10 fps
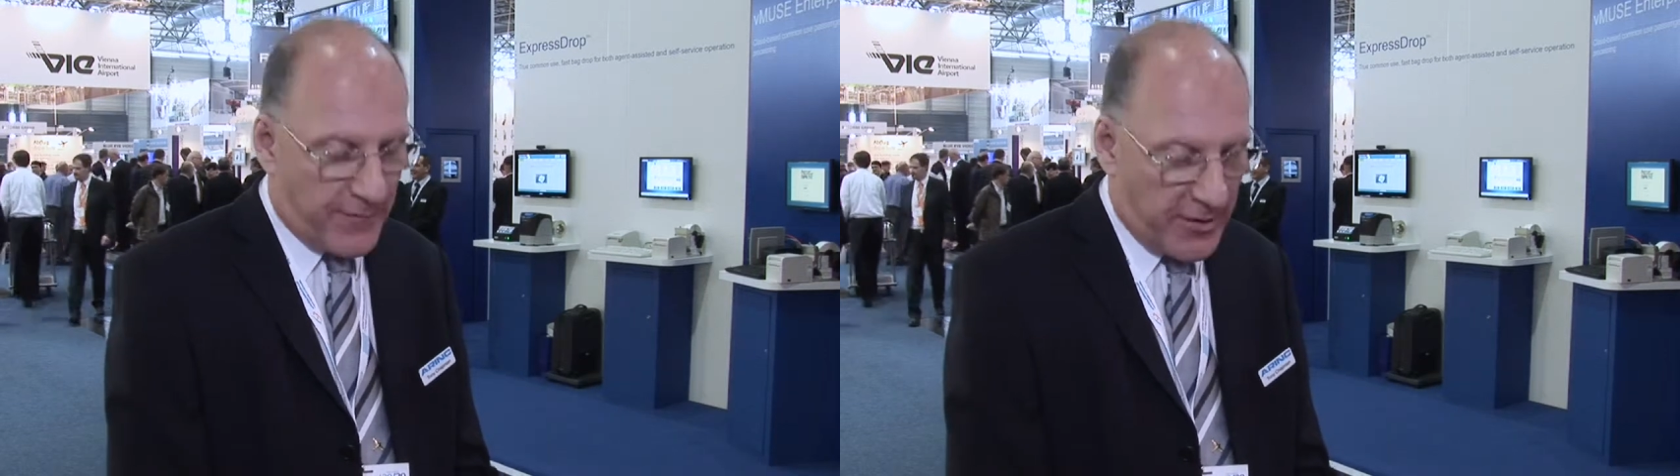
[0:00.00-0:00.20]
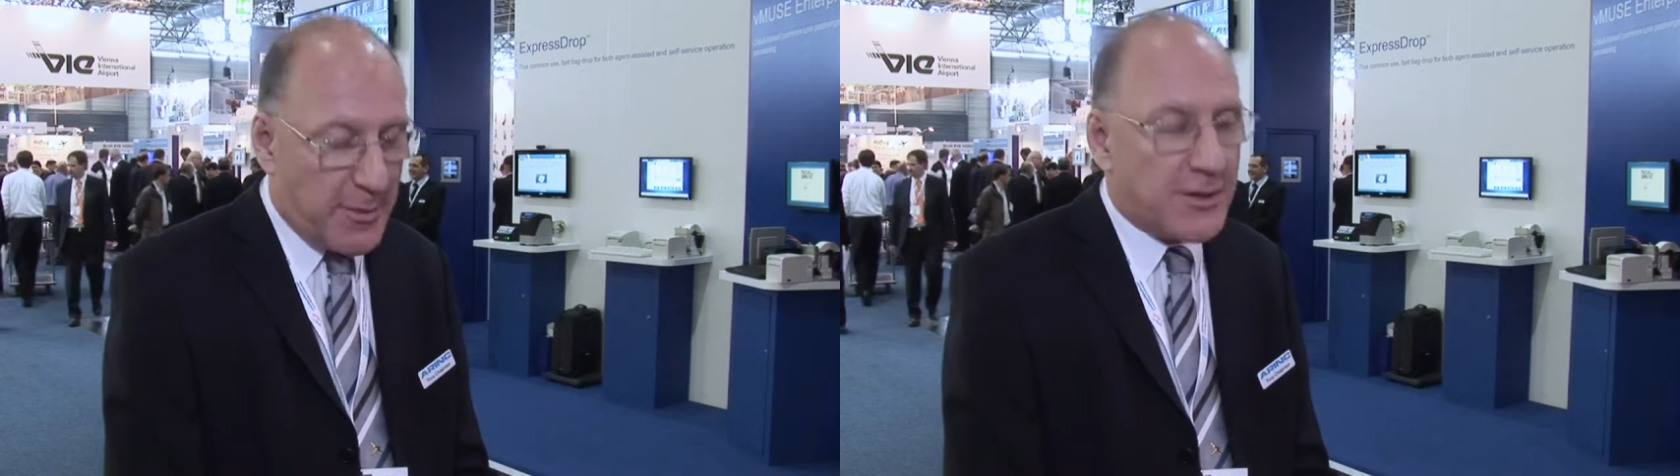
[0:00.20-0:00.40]

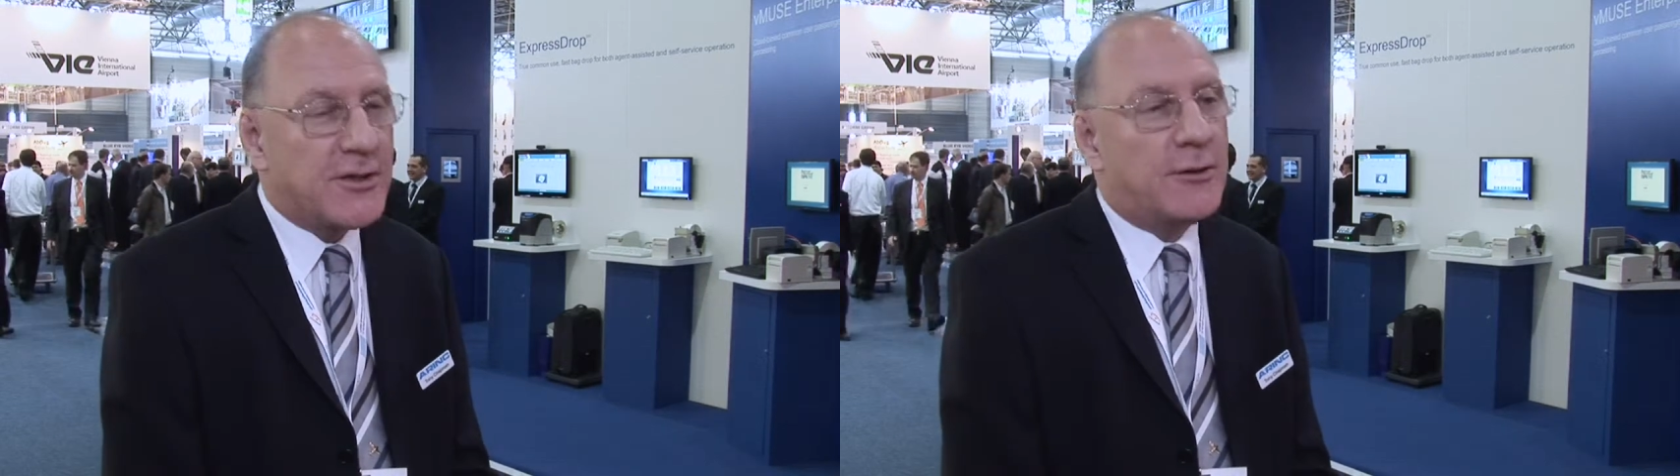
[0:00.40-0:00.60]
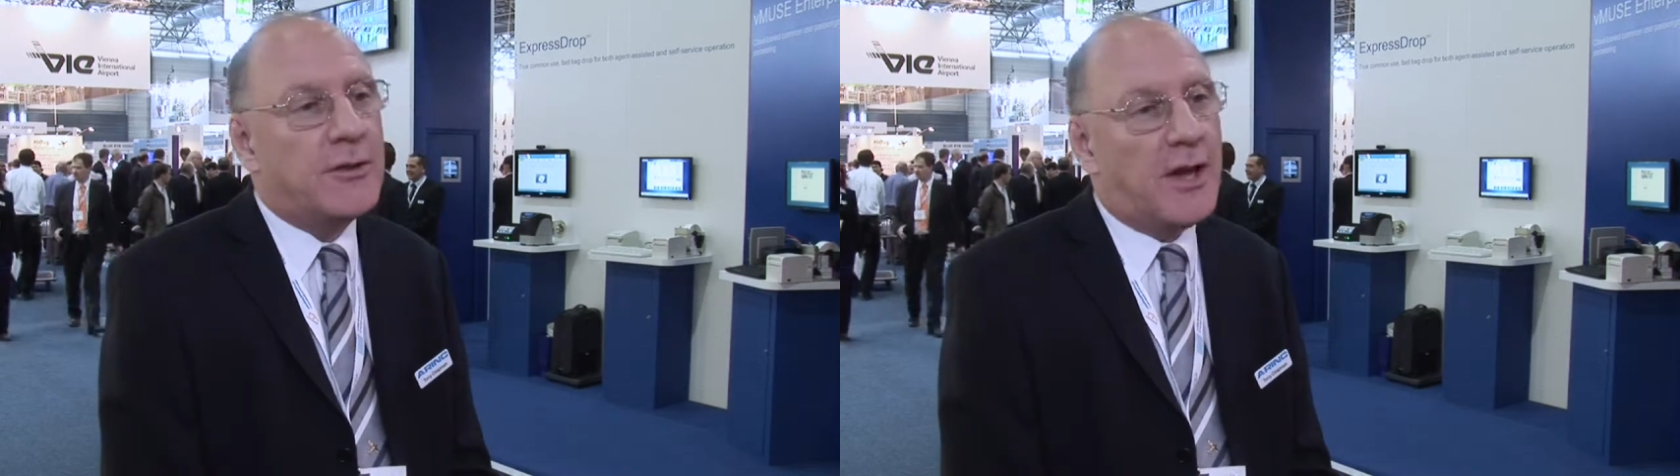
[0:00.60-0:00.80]
Very much
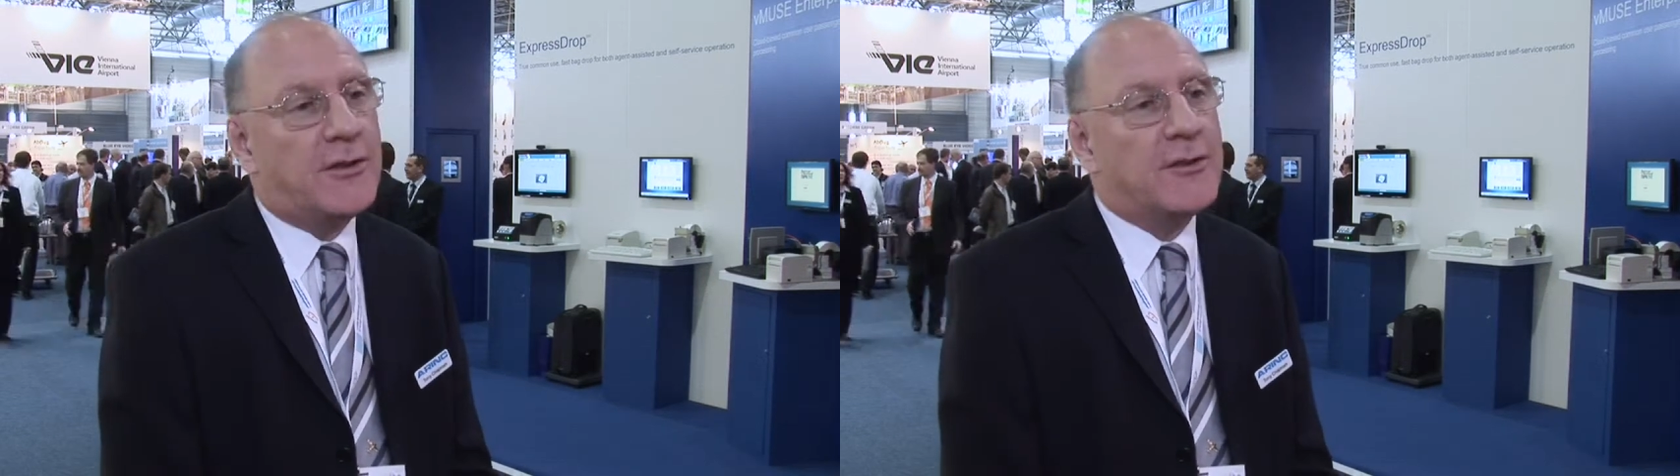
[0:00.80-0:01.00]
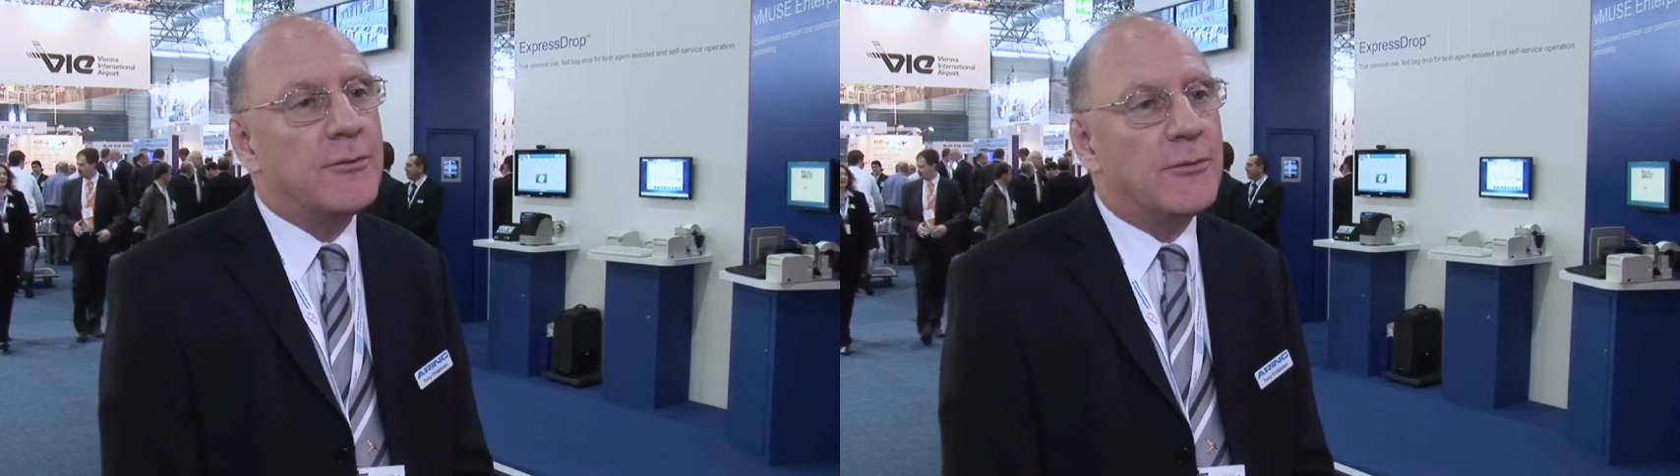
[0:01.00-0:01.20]
so,
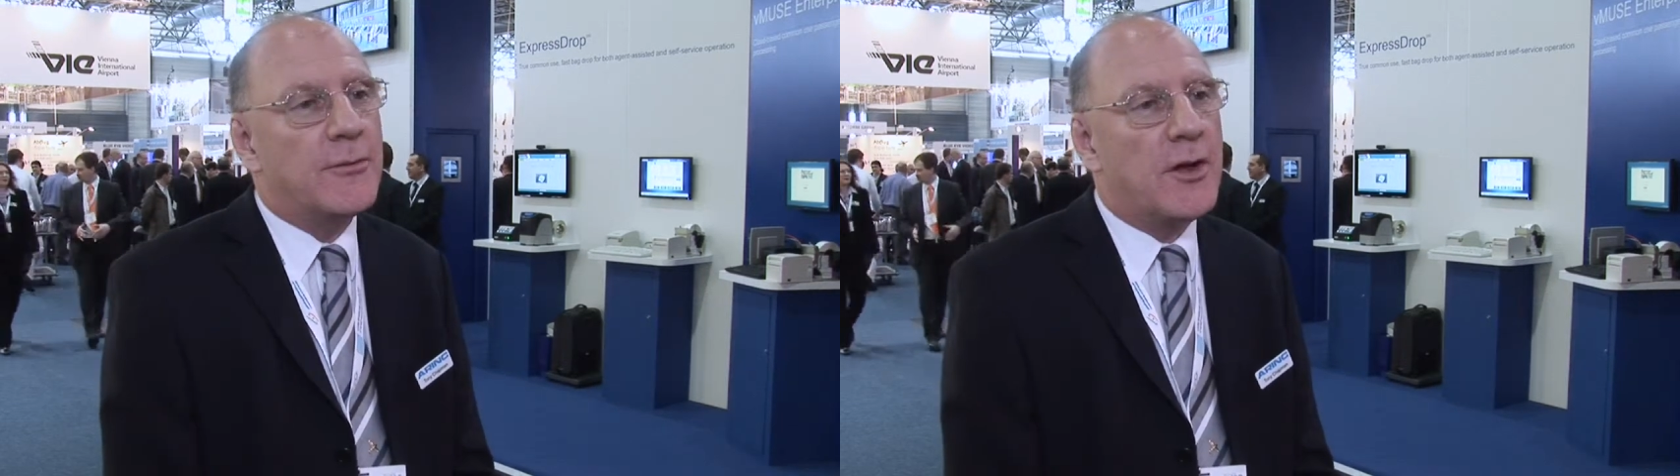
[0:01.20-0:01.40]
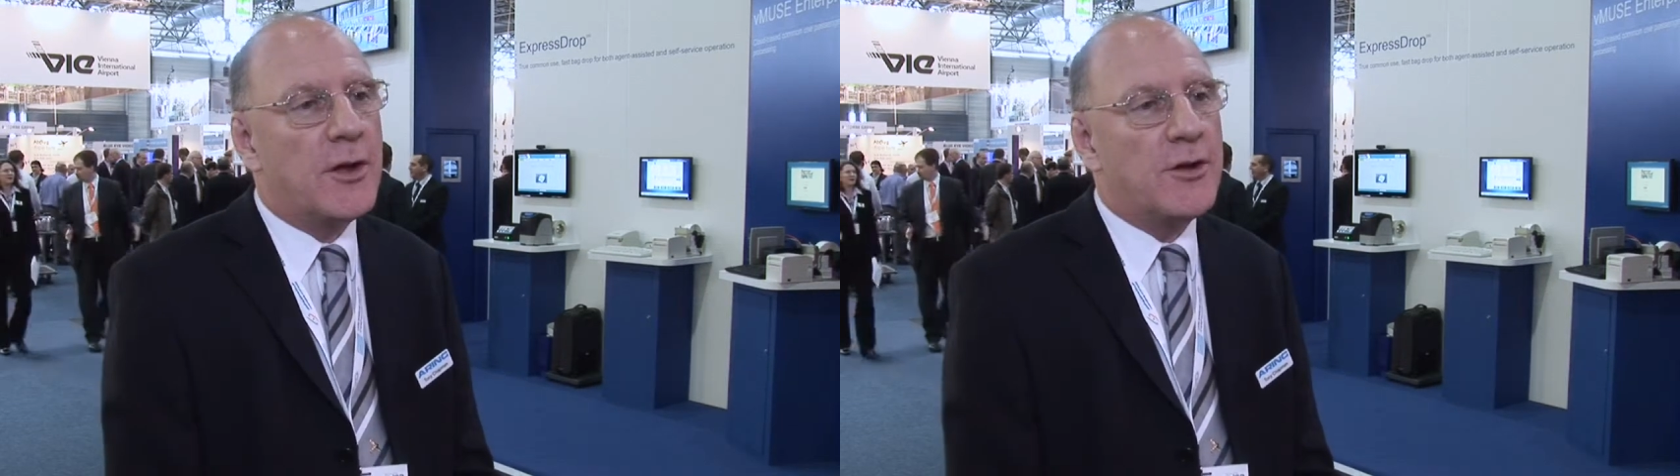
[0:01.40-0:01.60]
yes.
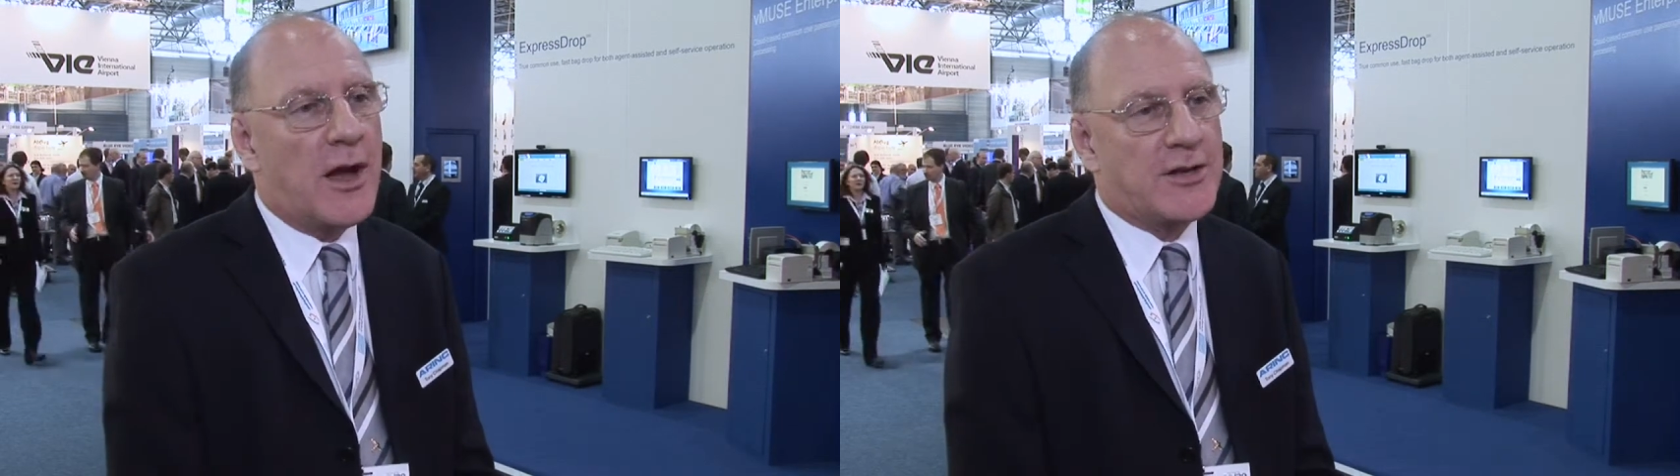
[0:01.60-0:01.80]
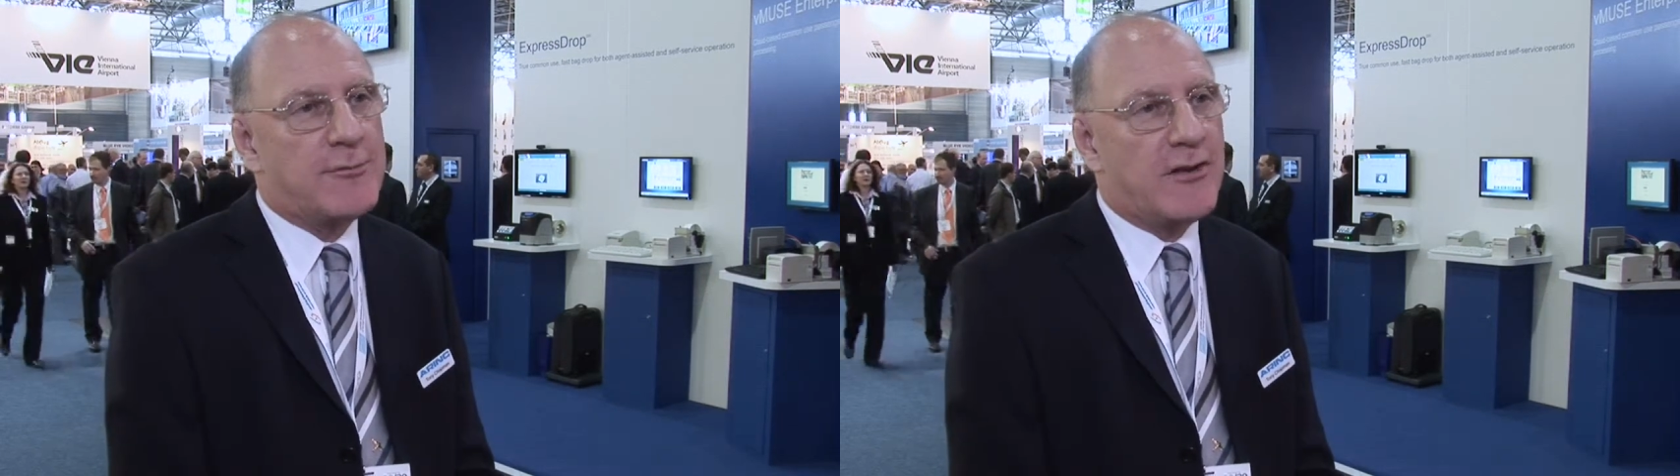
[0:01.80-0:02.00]
You
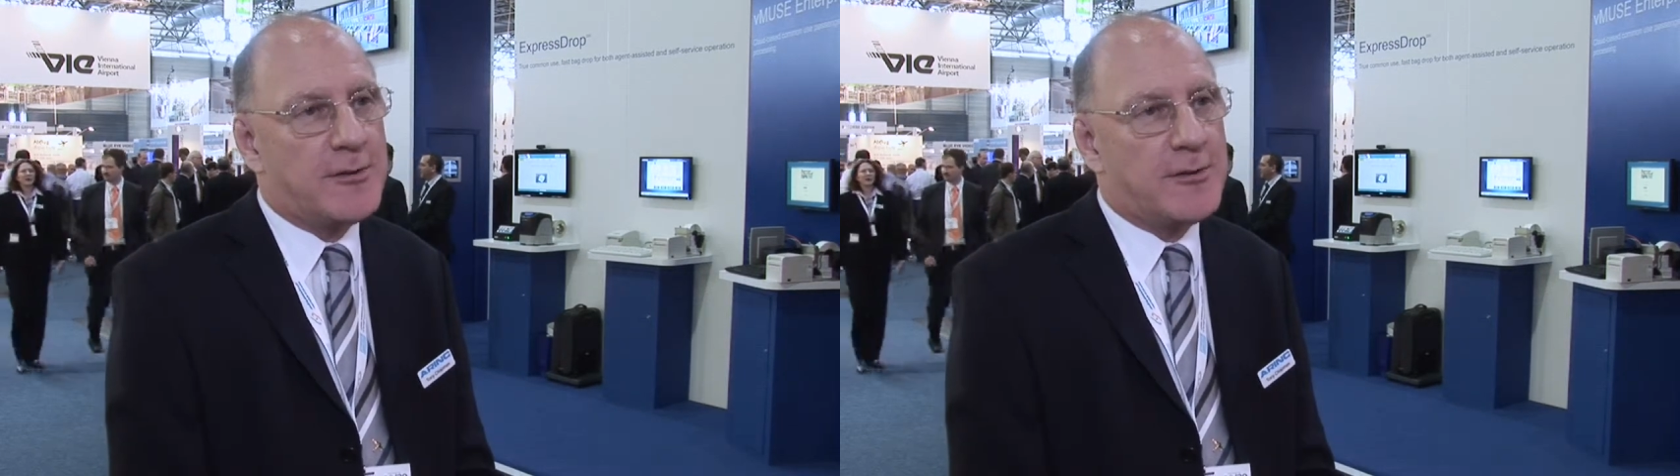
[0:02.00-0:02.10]
actually